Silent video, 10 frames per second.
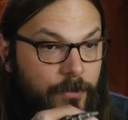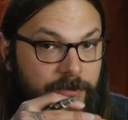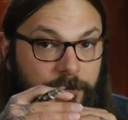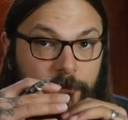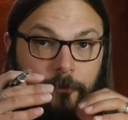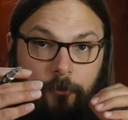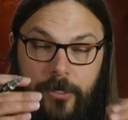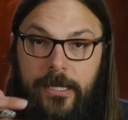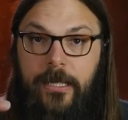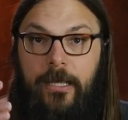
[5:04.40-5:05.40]
was
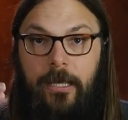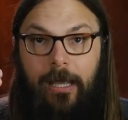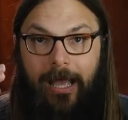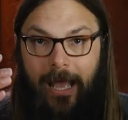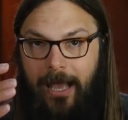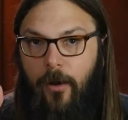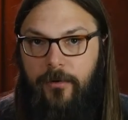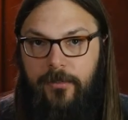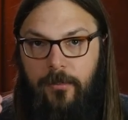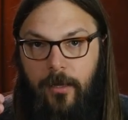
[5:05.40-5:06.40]
freaking
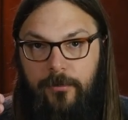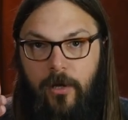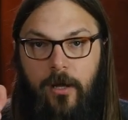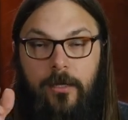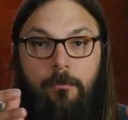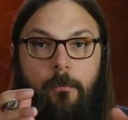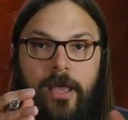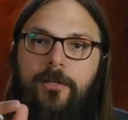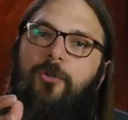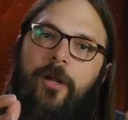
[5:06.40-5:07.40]
out. I'm talking
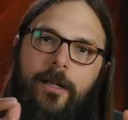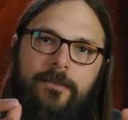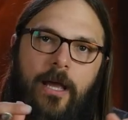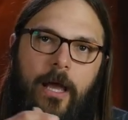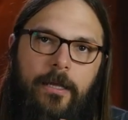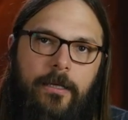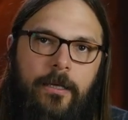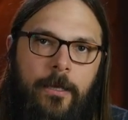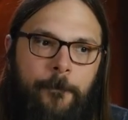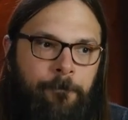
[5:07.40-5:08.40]
major
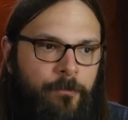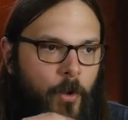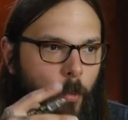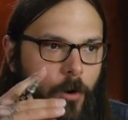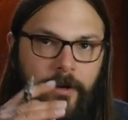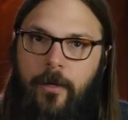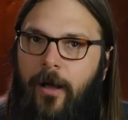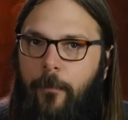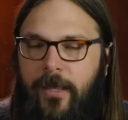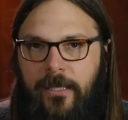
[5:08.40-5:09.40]
anxiety, worried
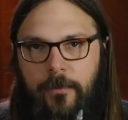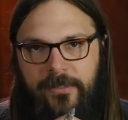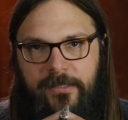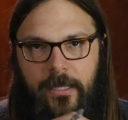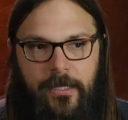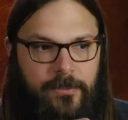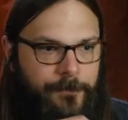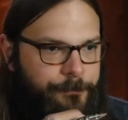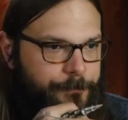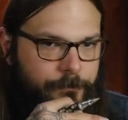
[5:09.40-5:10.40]
about making mistakes,
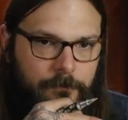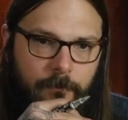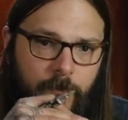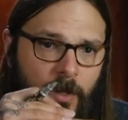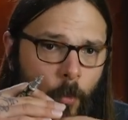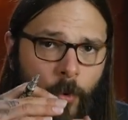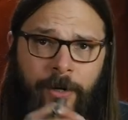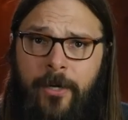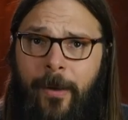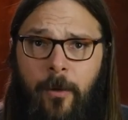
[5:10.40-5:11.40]

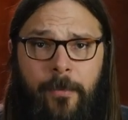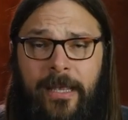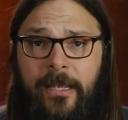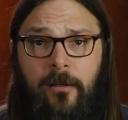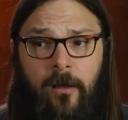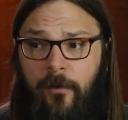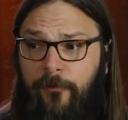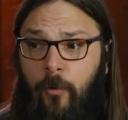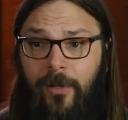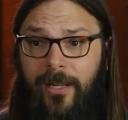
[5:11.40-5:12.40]
worried about making a
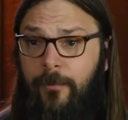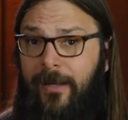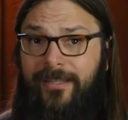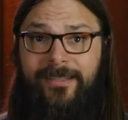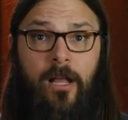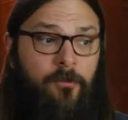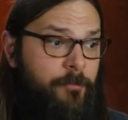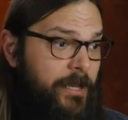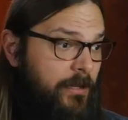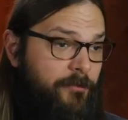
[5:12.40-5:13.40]
fool out of myself,
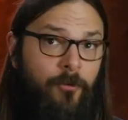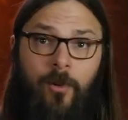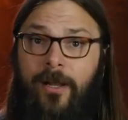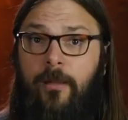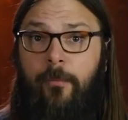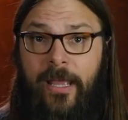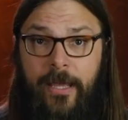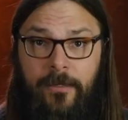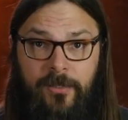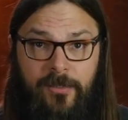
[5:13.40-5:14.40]
making a fool out of the
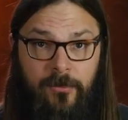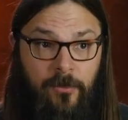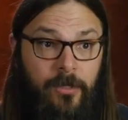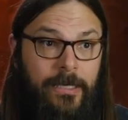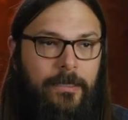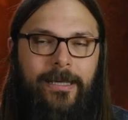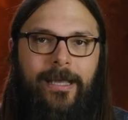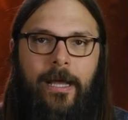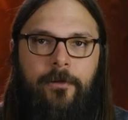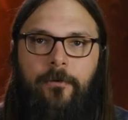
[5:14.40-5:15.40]
band, just looking like
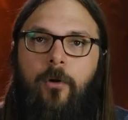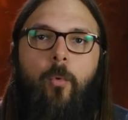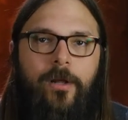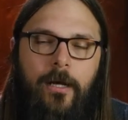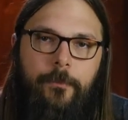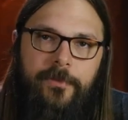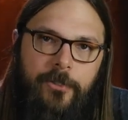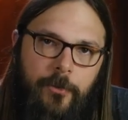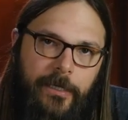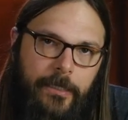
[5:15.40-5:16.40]
I don't know what I'm
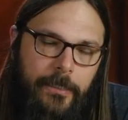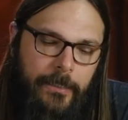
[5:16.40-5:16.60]
doing.